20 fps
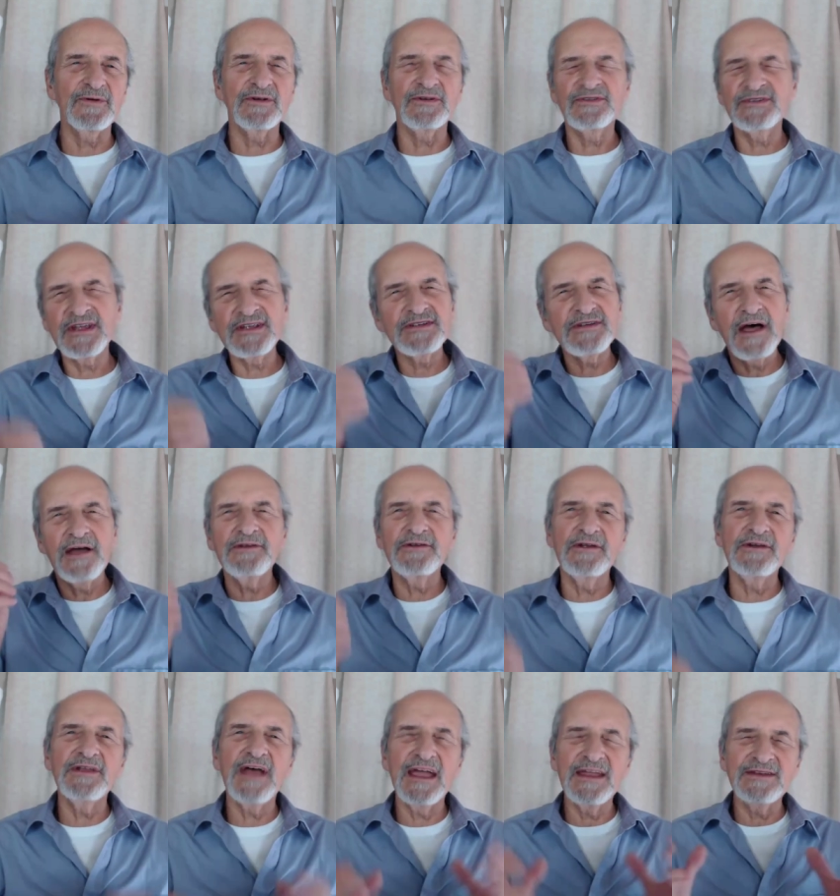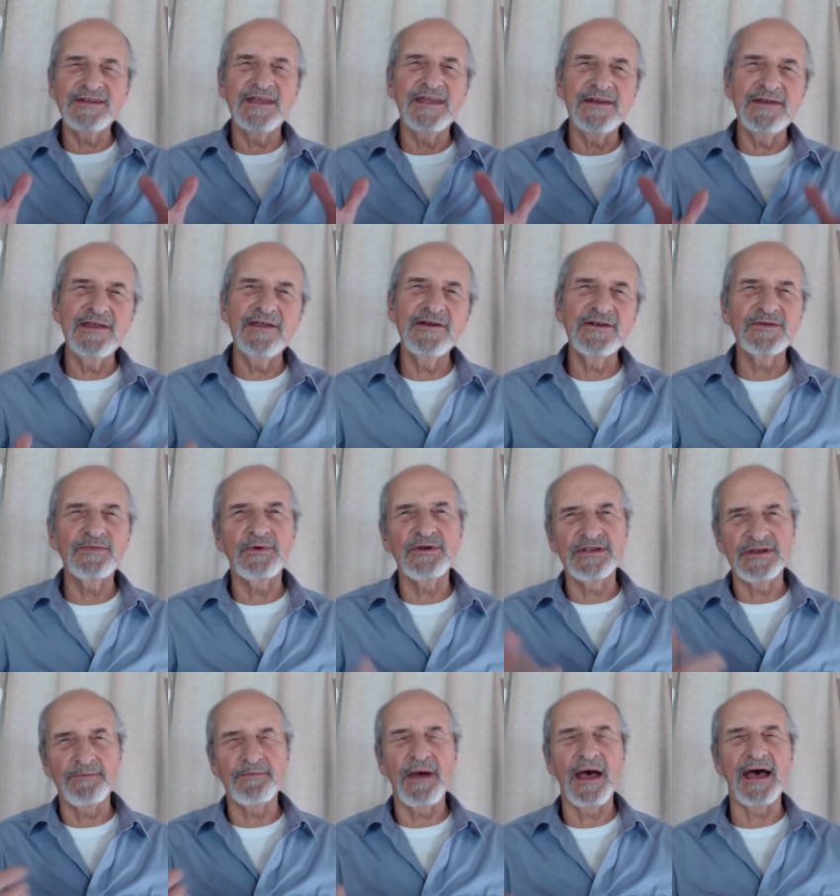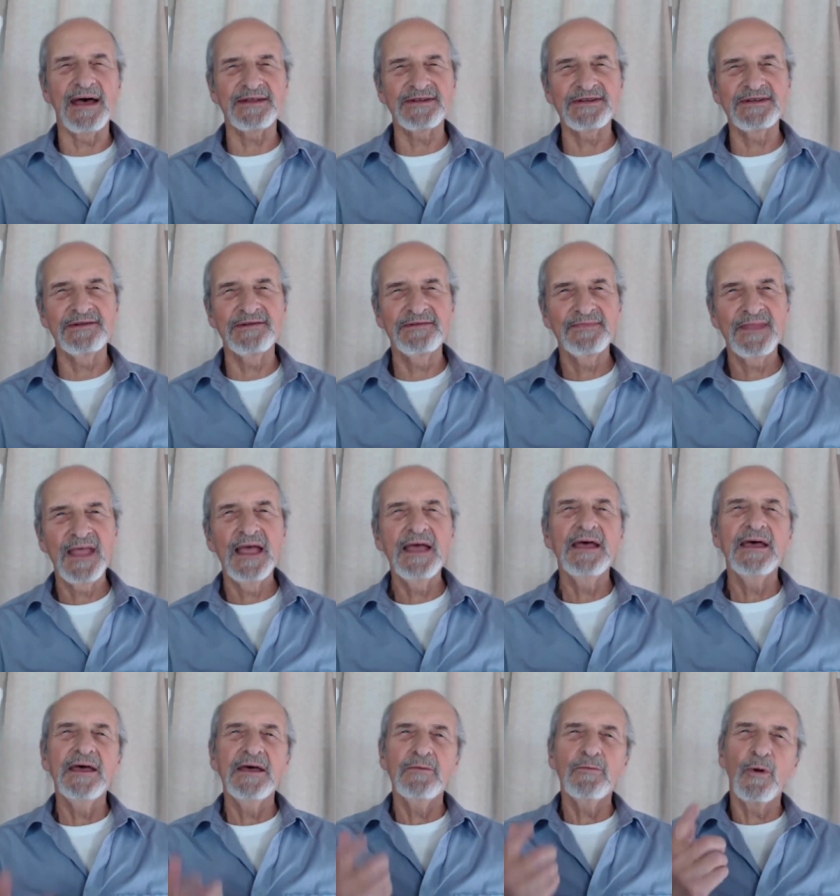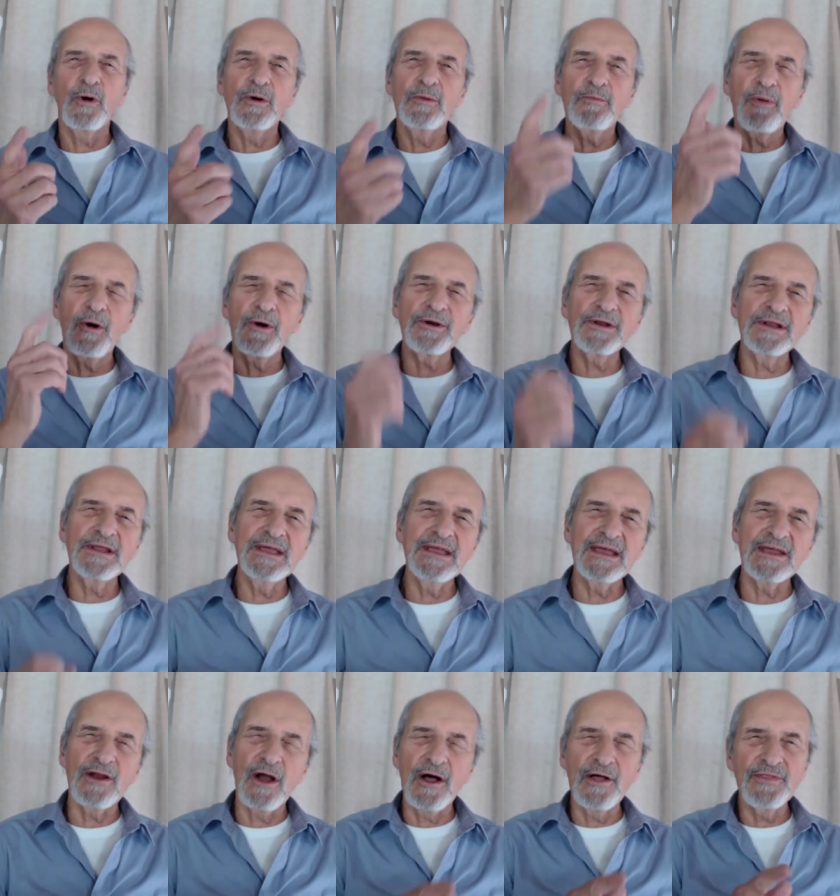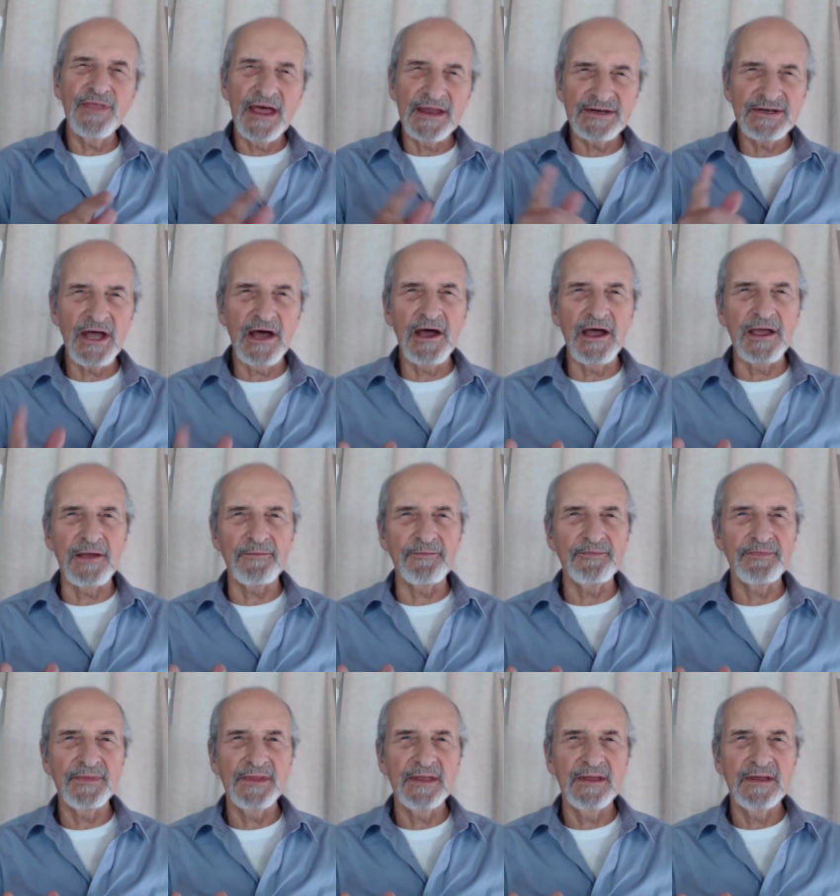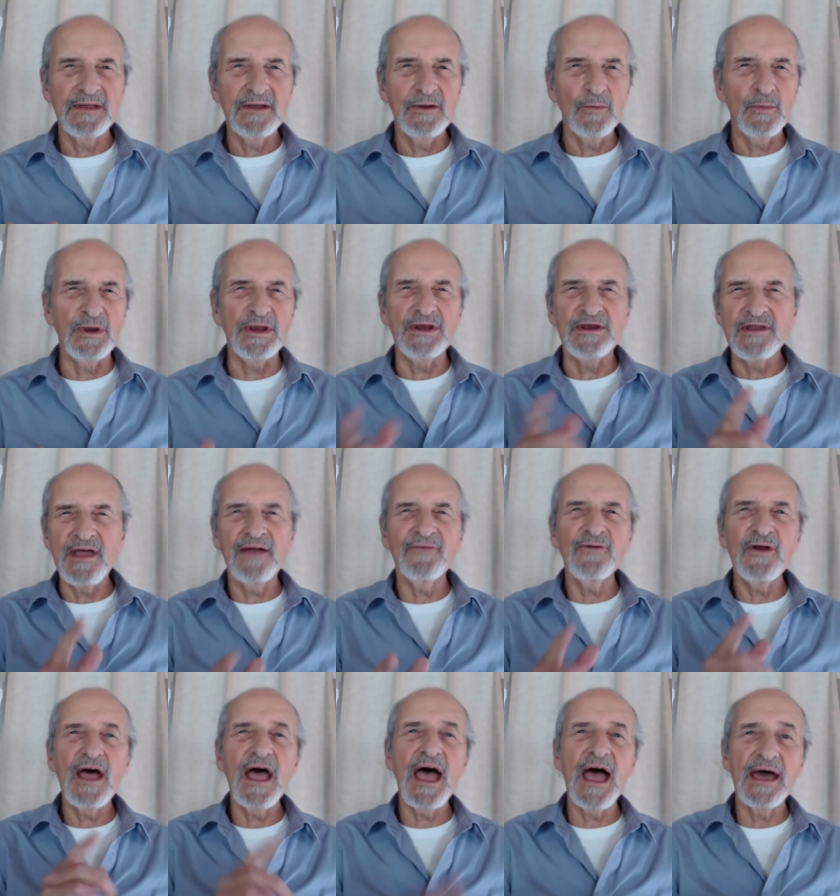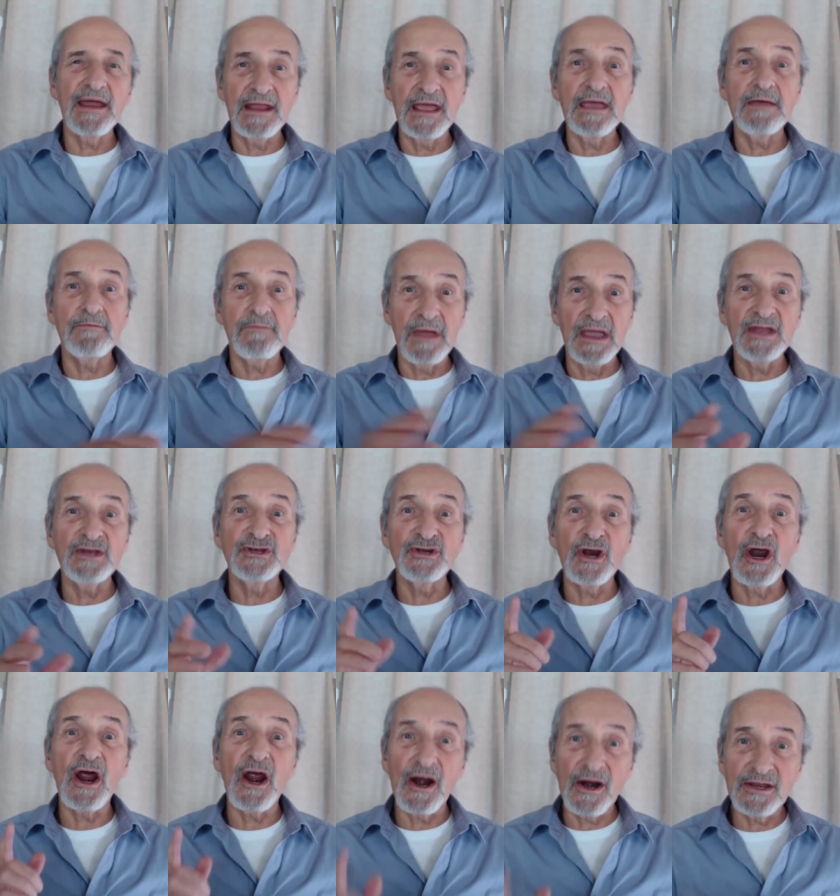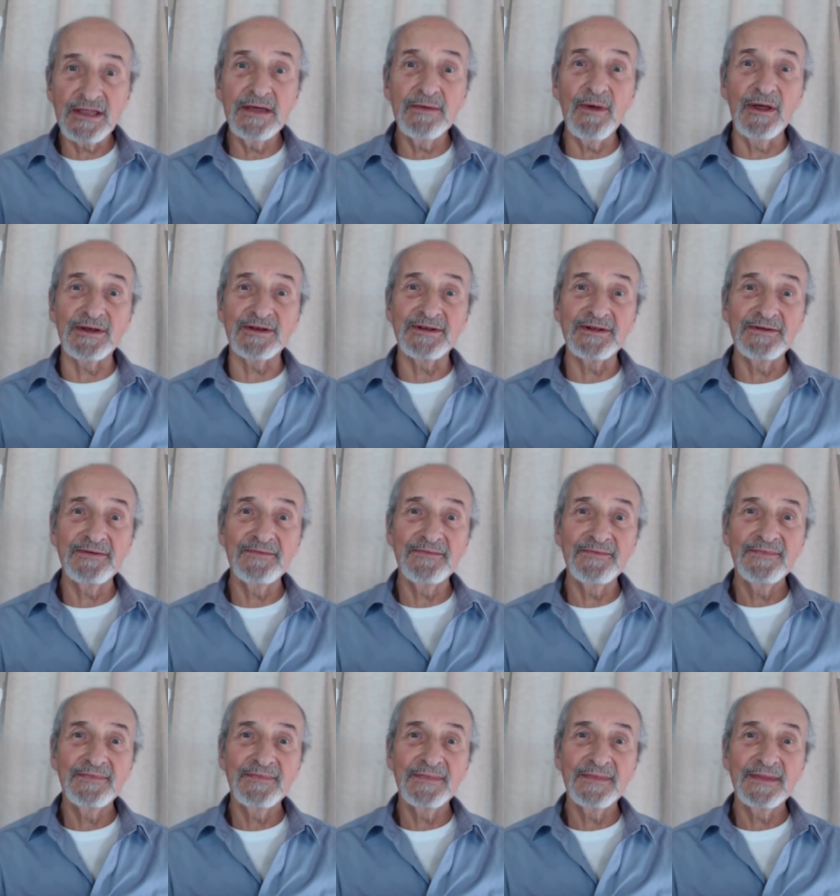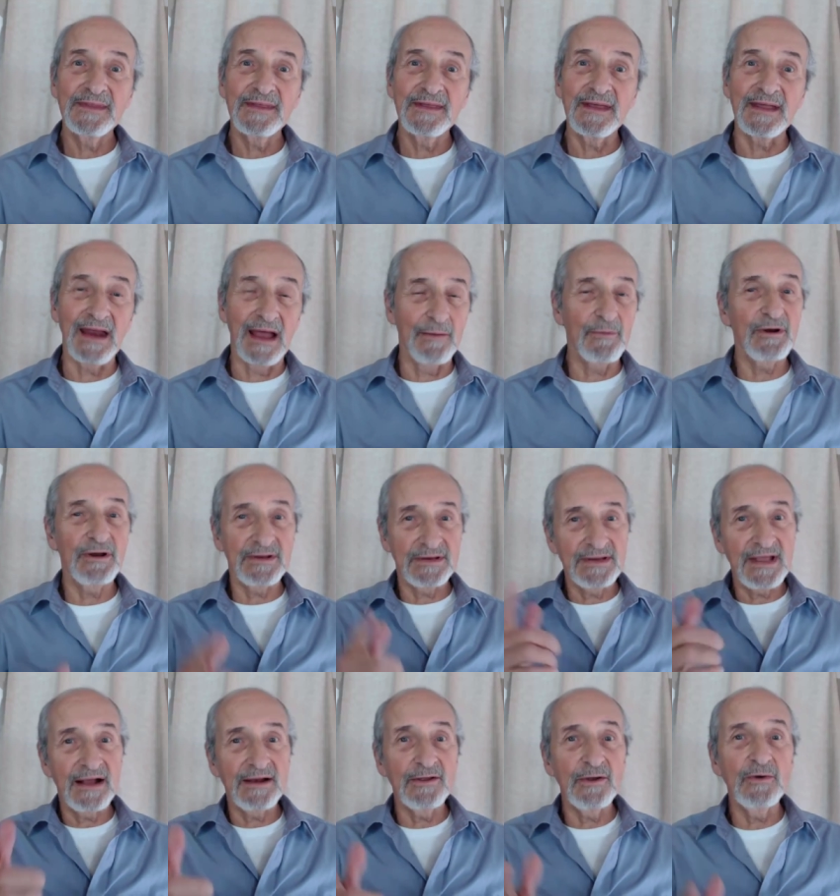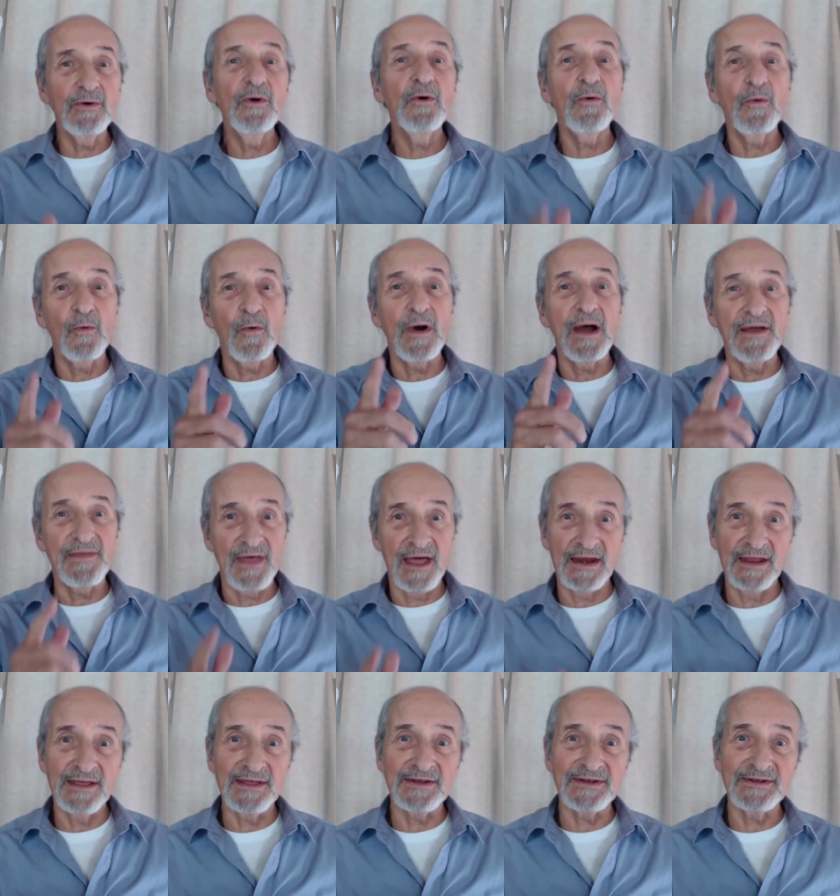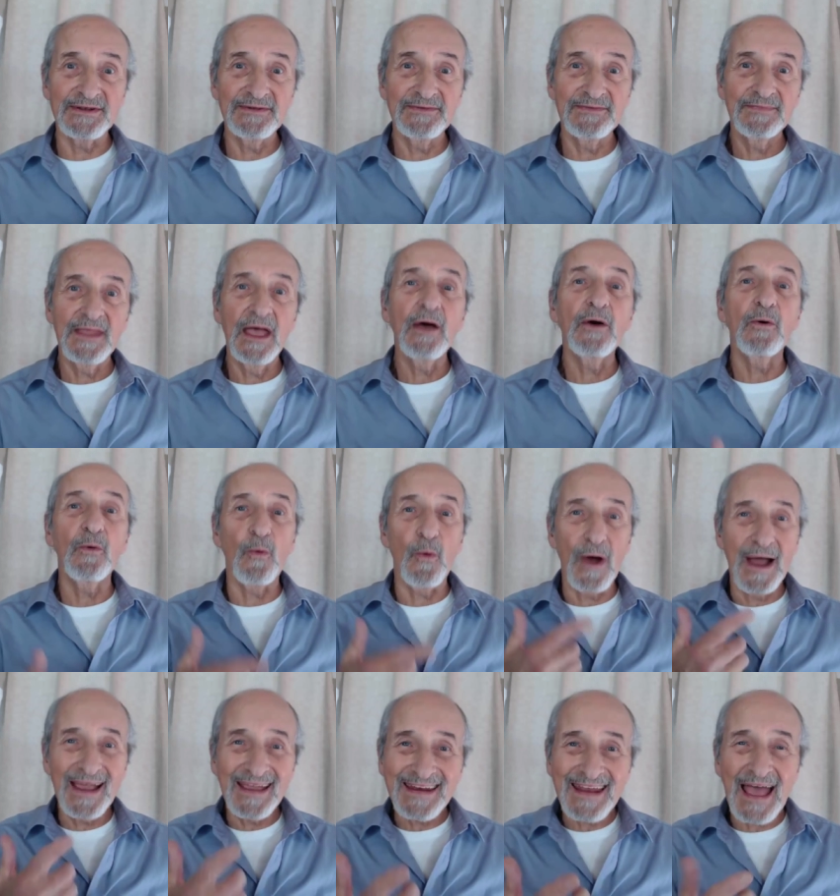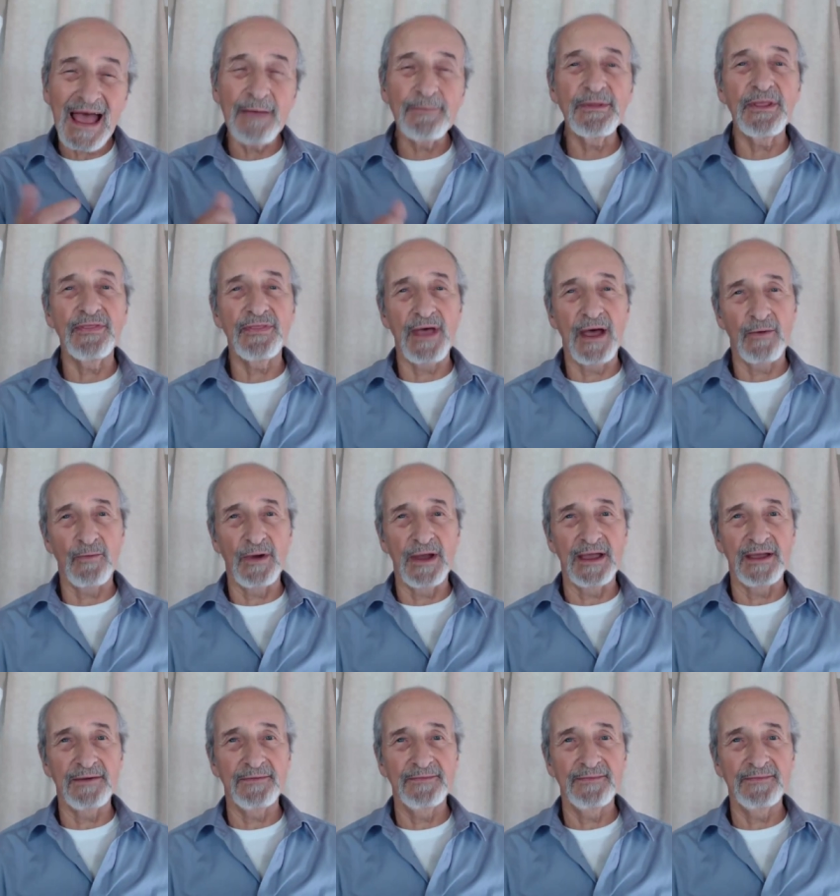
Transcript: for just under 19 years when she passed. More importantly, in all that time, we never had a major argument. And I want to tell you why that is, why it happened that way.